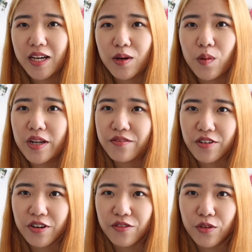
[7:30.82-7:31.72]
One in
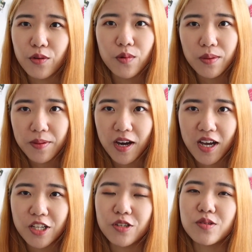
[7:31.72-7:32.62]
front of you and one
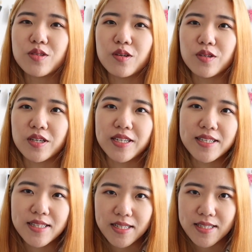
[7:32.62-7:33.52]
behind you, so you can
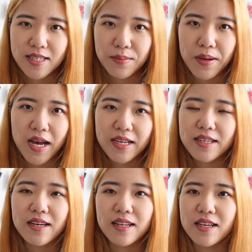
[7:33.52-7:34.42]
easily see the
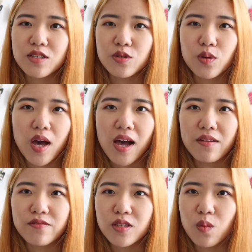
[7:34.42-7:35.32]
back, unless you
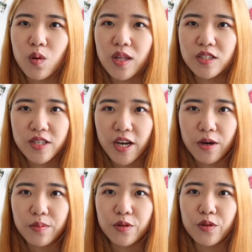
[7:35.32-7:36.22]
have someone to
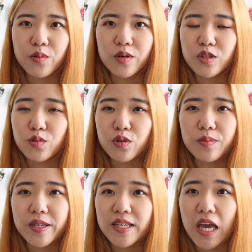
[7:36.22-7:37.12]
help you, which would
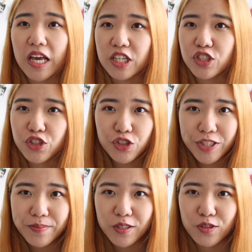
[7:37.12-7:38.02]
be
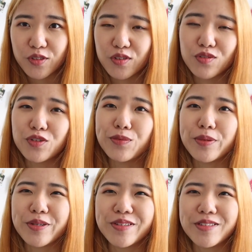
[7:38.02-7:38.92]
extremely useful
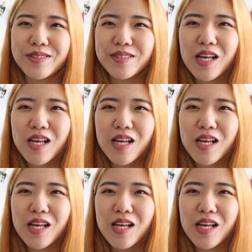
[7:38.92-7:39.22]
because